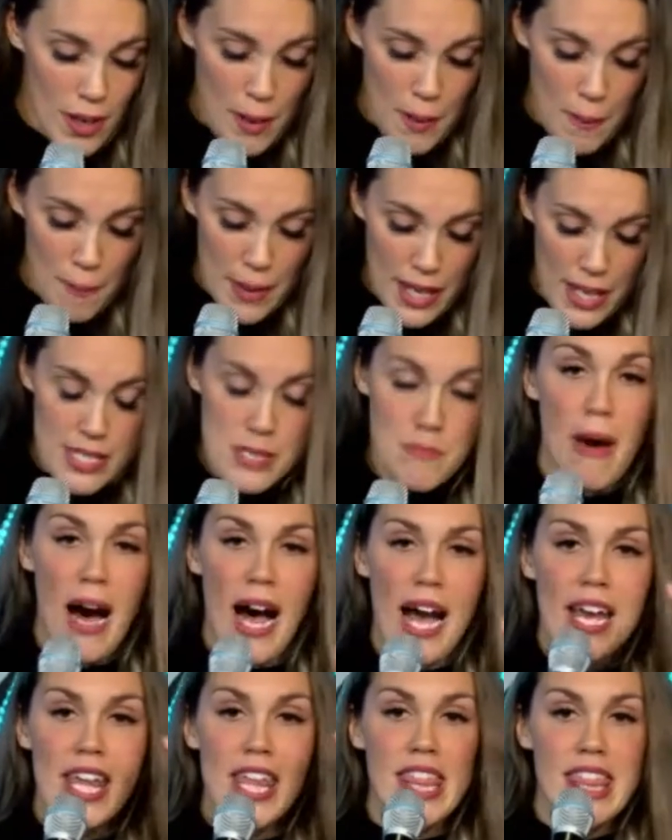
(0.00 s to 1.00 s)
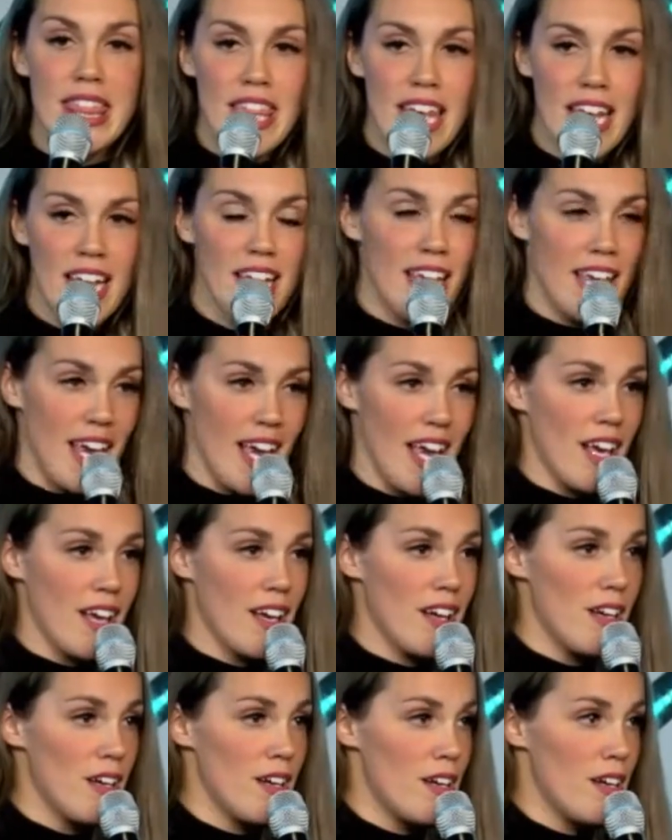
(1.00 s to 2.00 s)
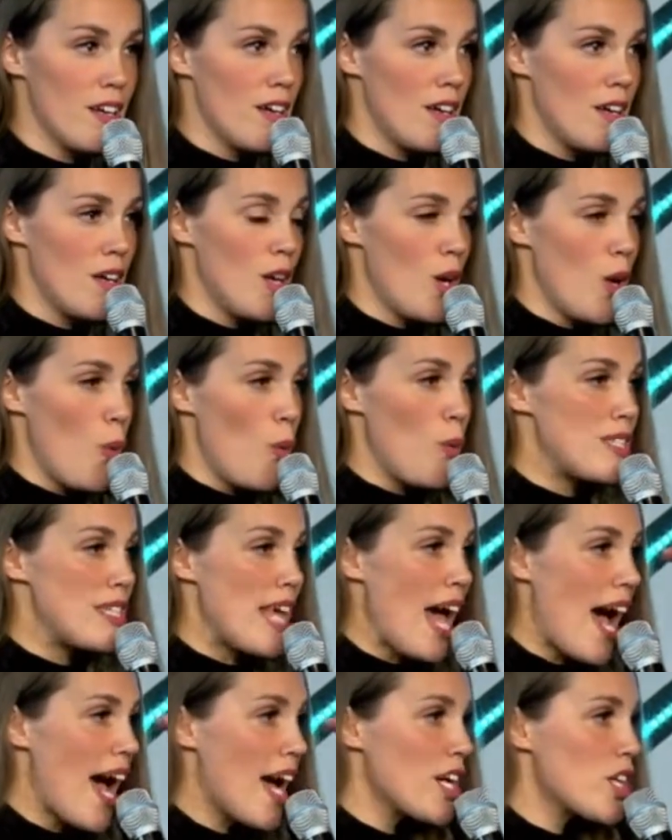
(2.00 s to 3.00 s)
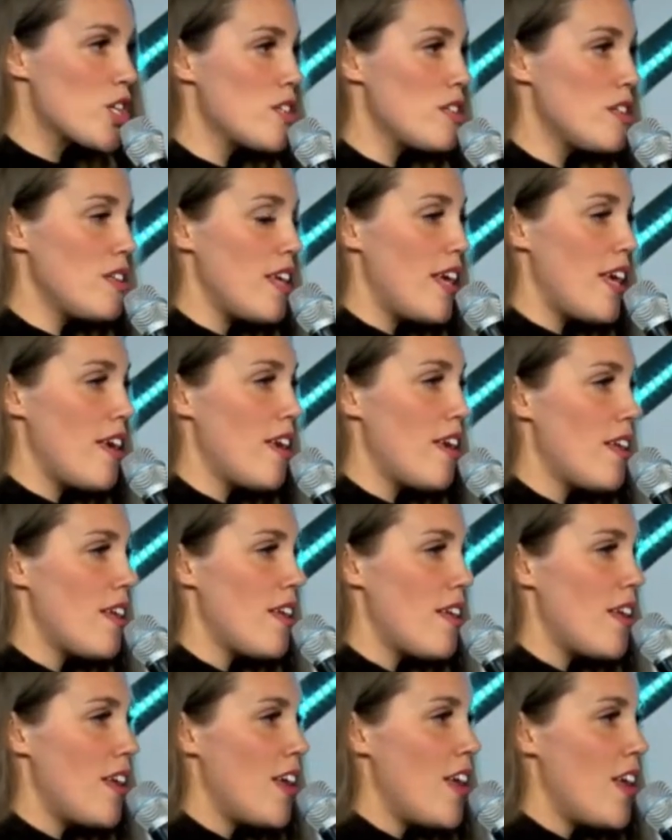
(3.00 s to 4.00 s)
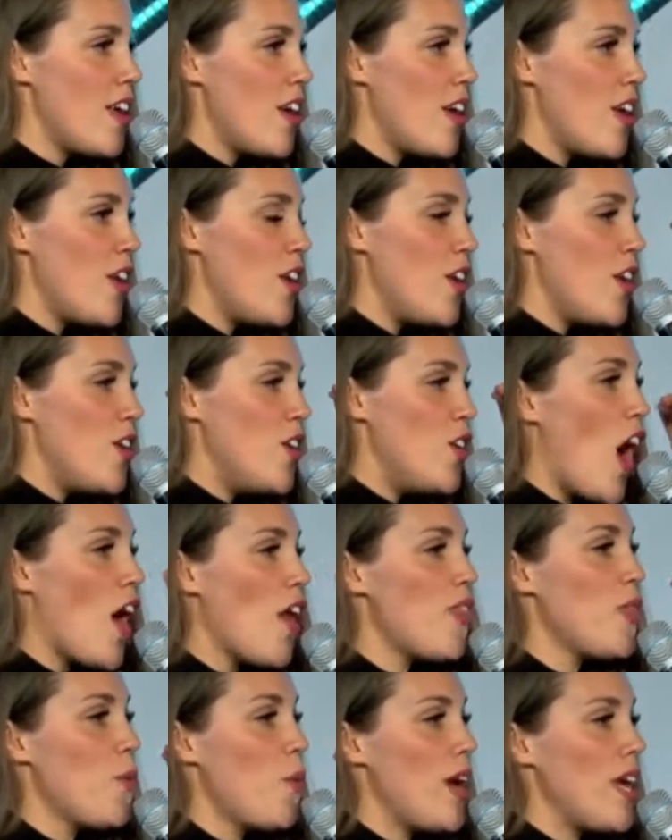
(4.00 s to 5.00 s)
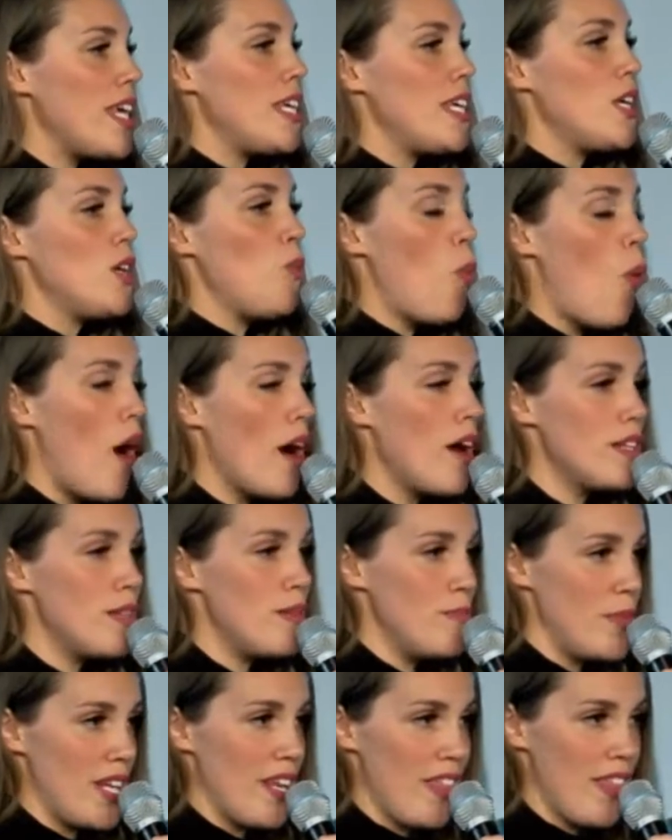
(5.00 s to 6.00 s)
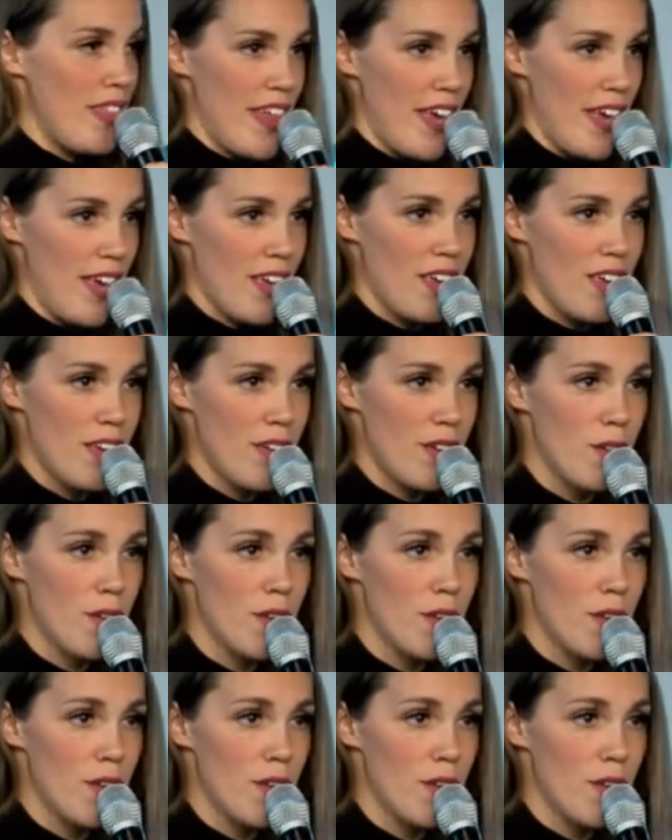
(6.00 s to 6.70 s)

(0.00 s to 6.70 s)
Because my thinking was actually not the way he wanted me to think.